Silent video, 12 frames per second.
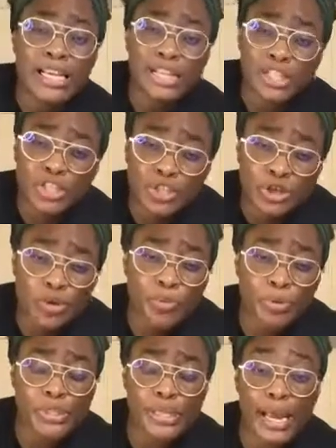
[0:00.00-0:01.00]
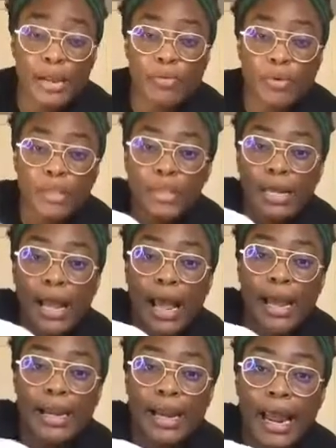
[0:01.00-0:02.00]
super tight with it,
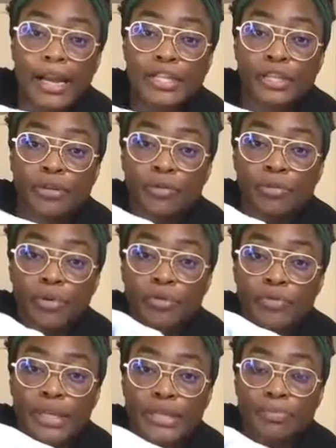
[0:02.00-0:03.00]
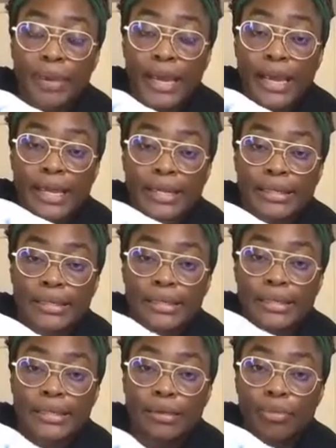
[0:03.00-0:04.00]
I can actually remove this band
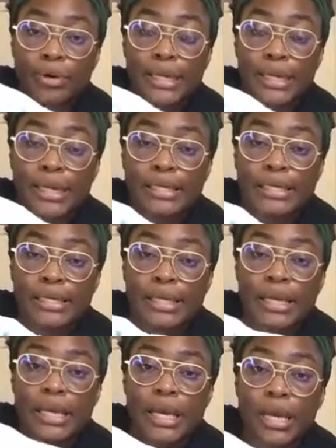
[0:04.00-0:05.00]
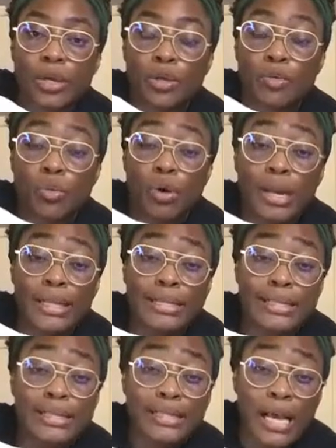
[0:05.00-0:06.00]
pretty easily. You want it
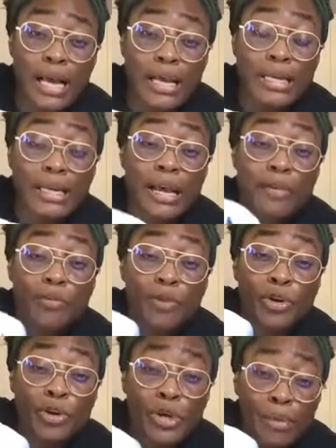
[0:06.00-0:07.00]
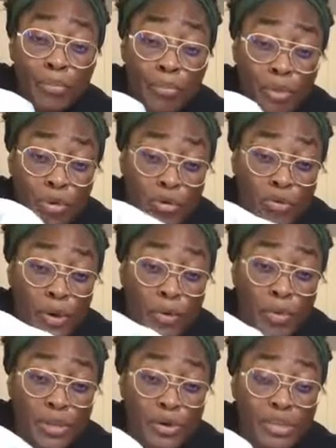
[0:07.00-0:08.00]
snug enough where you can move it
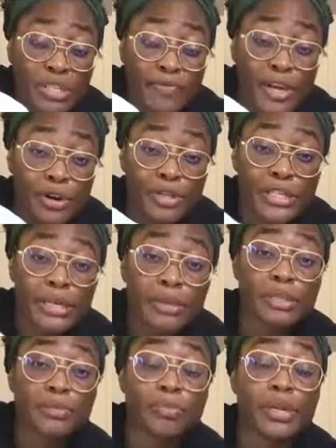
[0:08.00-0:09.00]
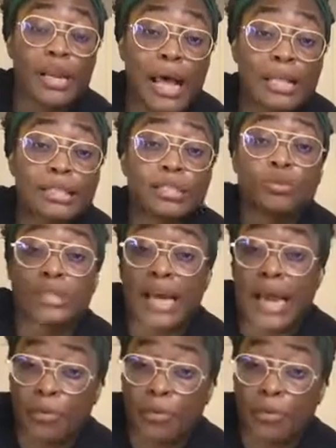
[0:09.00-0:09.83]
with your fingertips, but not so tight